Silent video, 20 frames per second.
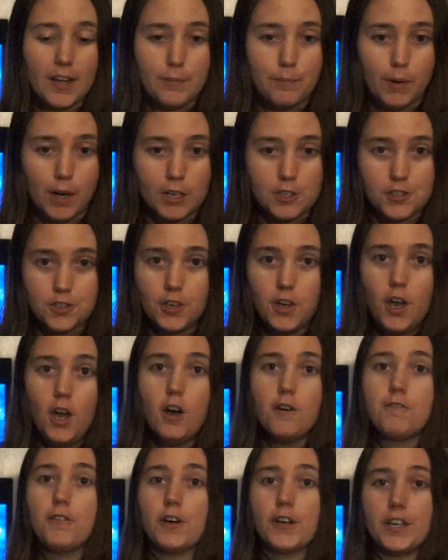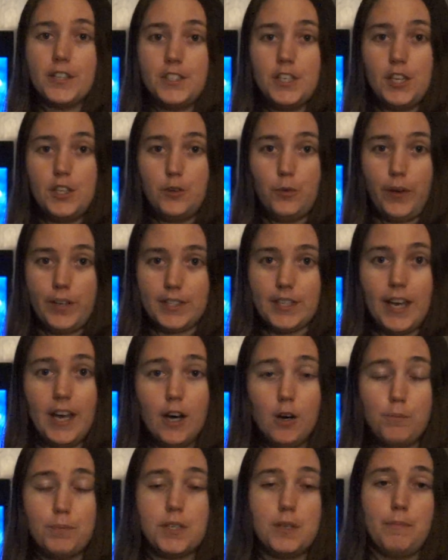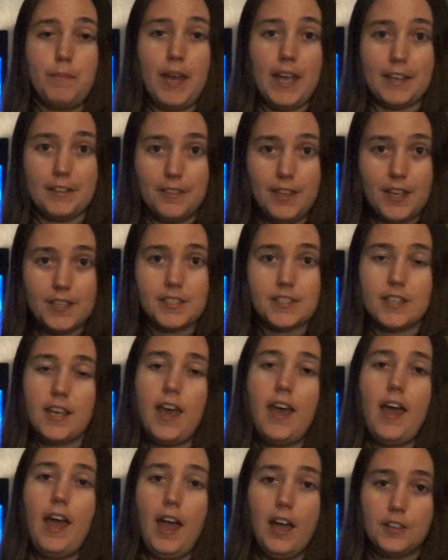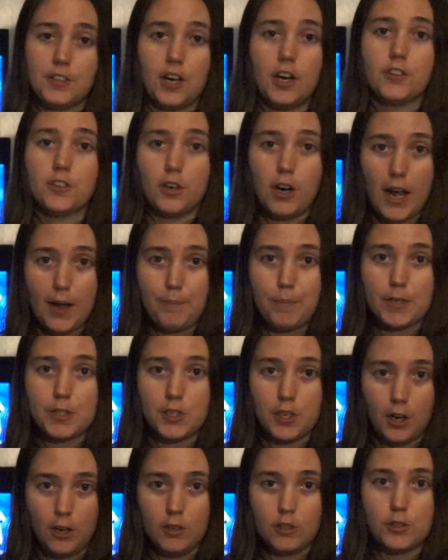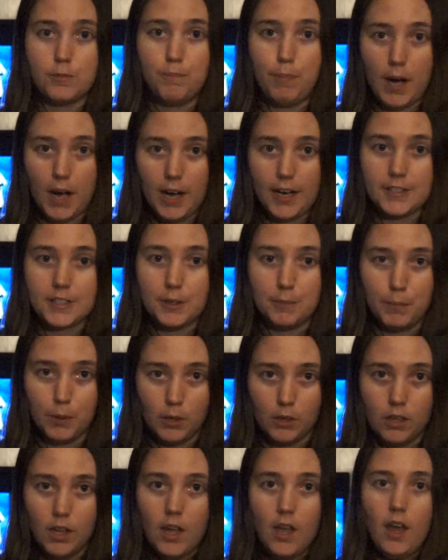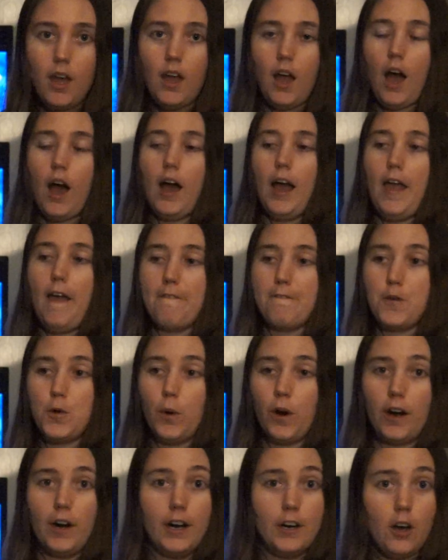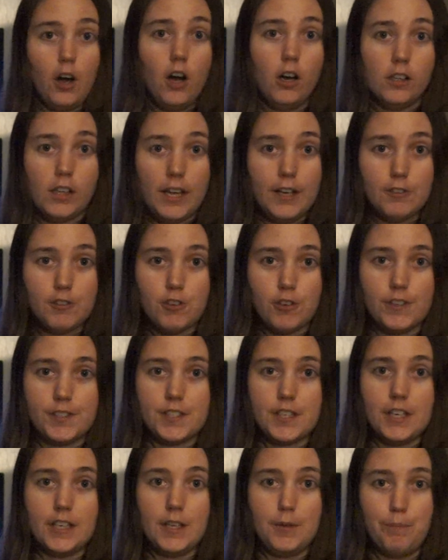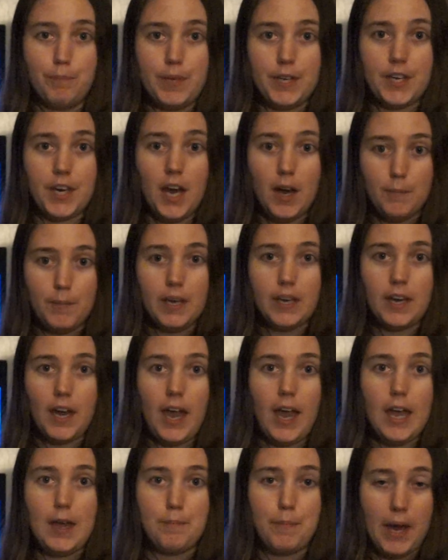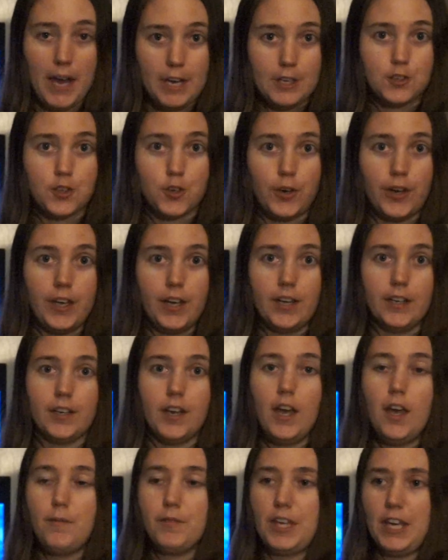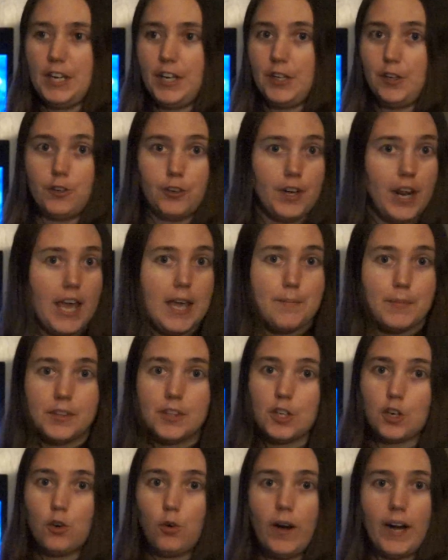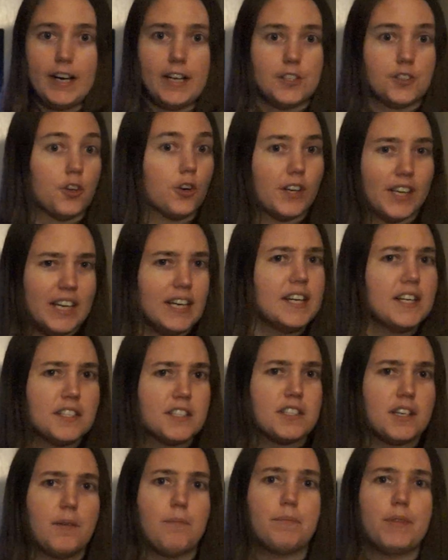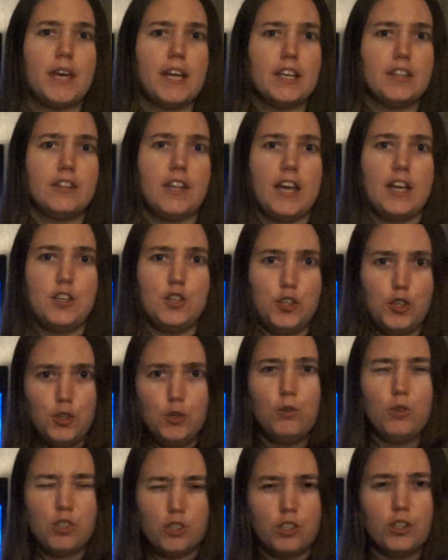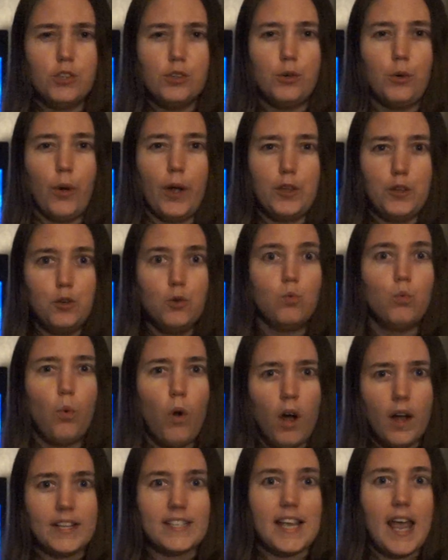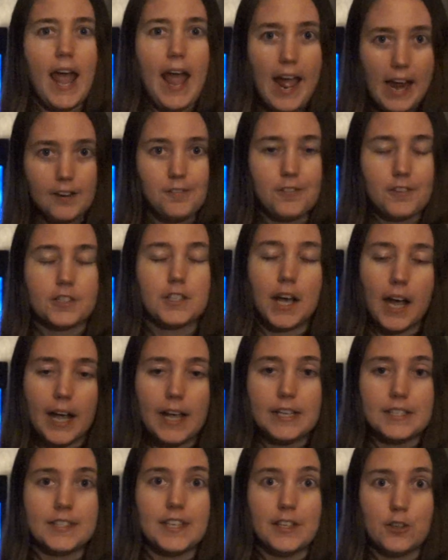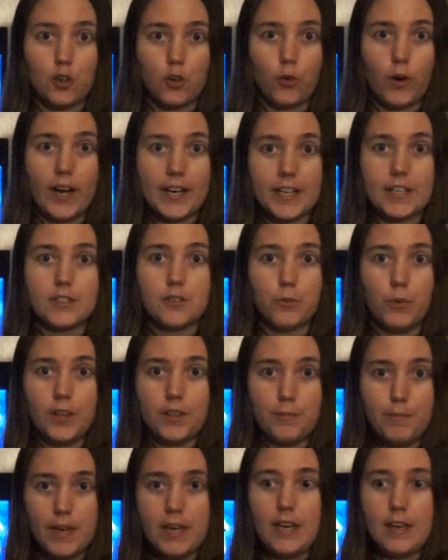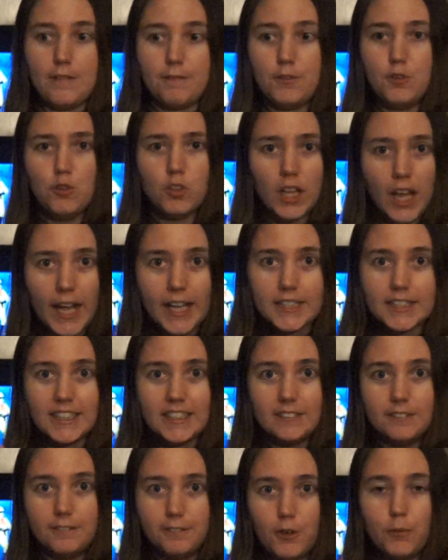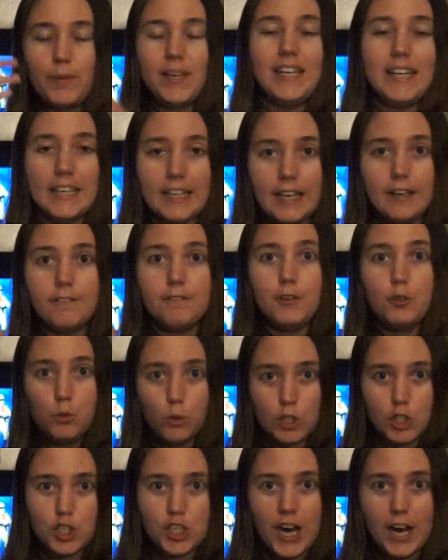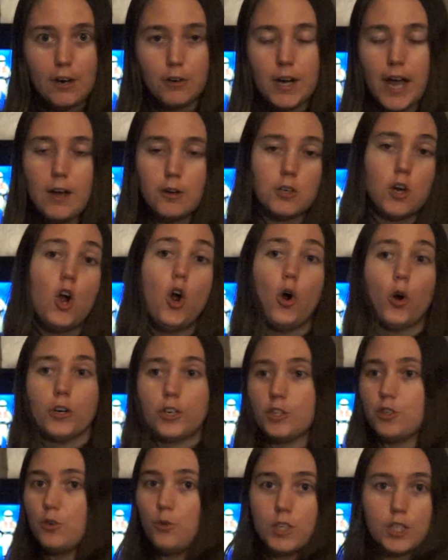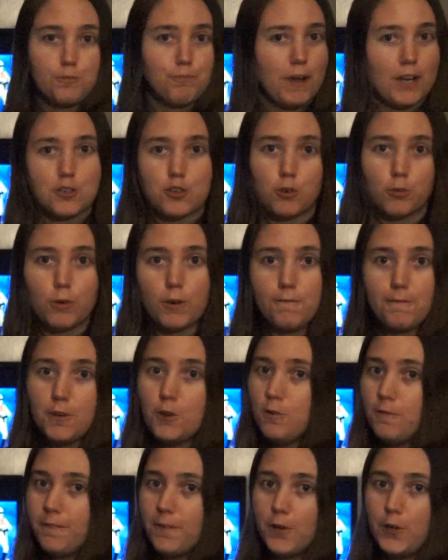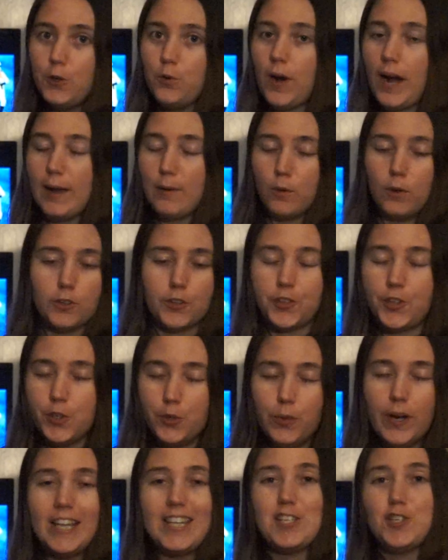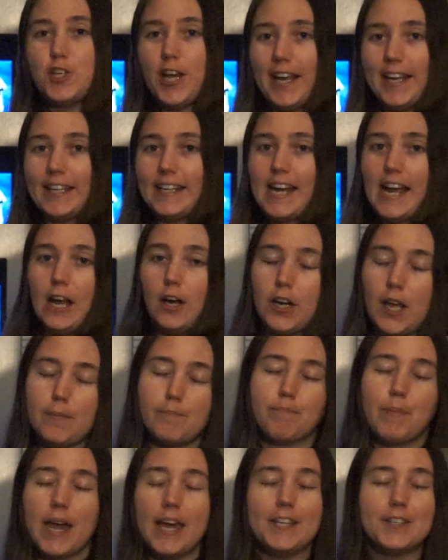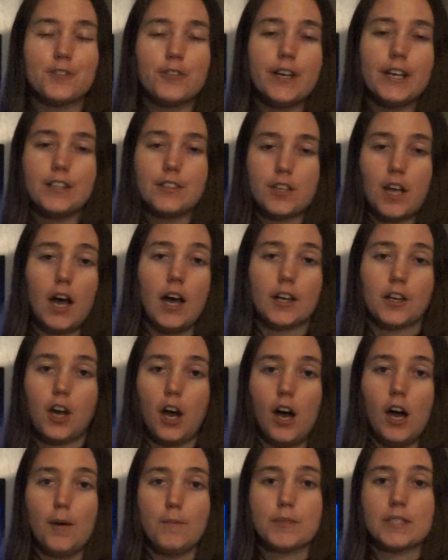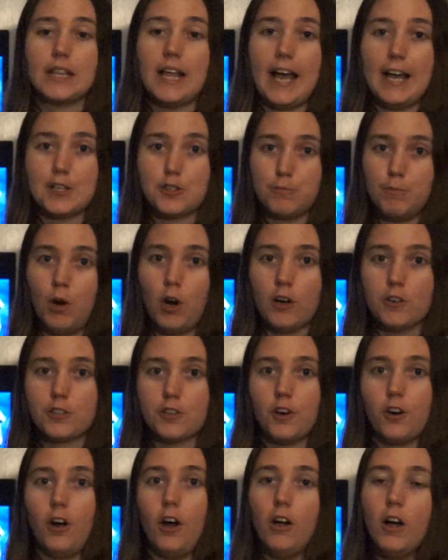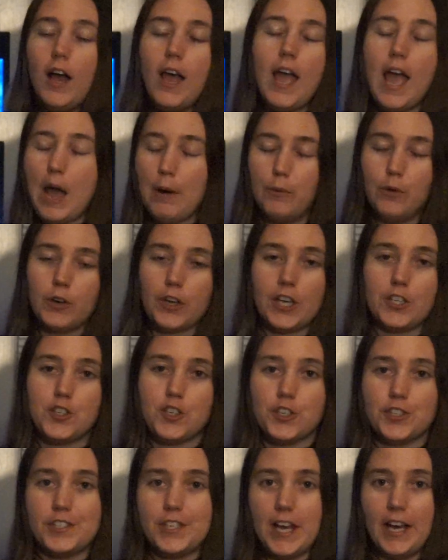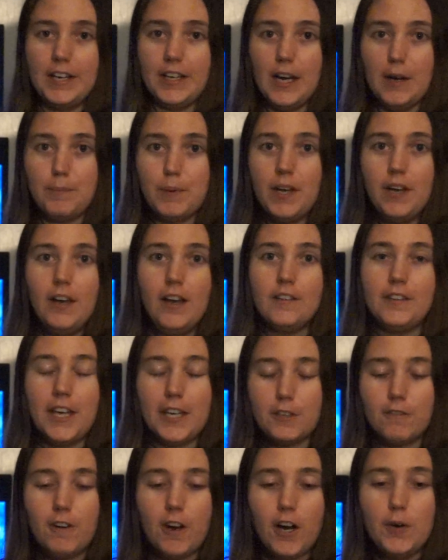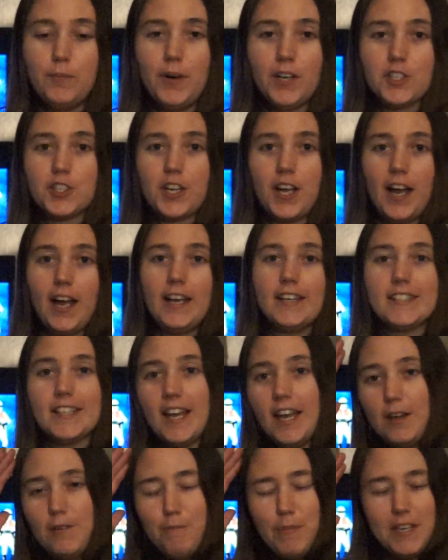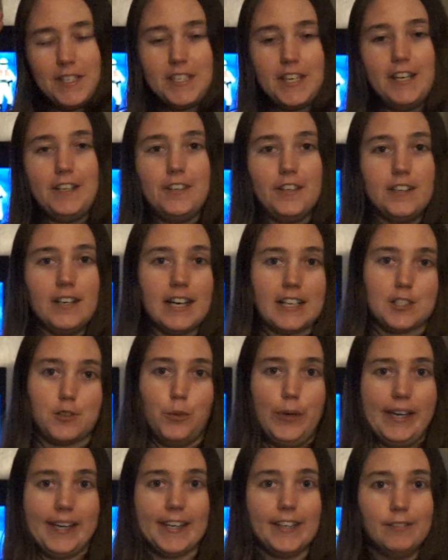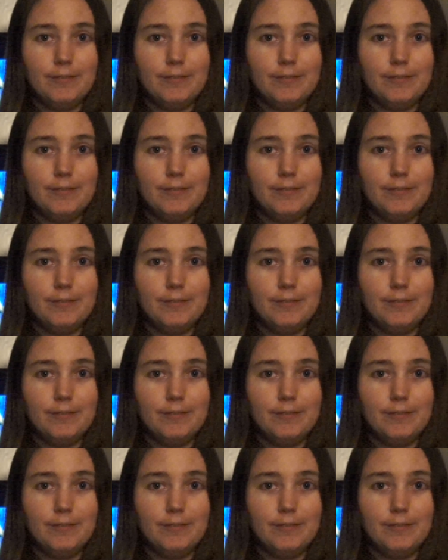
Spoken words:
much for continuing to help to make this and other episodes possible. If you are at all interested in becoming a Patreon, getting your name in the credits, or getting something that you do and you want advertised in credits with me, if you'd like for me to give you a shout out or to do a special review for you, I will do it. Check it out at patreon.com/marsgirl and we'll get you set up. Thank you very much, guys. Be seeing you next week.